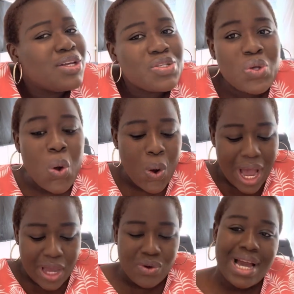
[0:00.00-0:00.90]

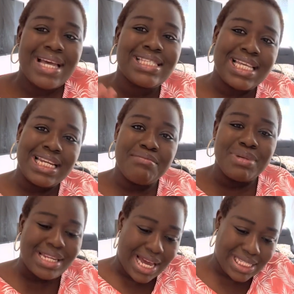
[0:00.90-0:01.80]
So are you guys telling
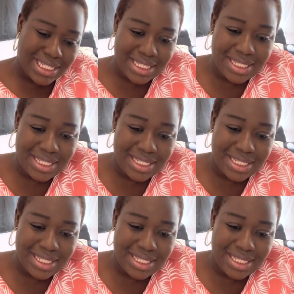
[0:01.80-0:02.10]
me that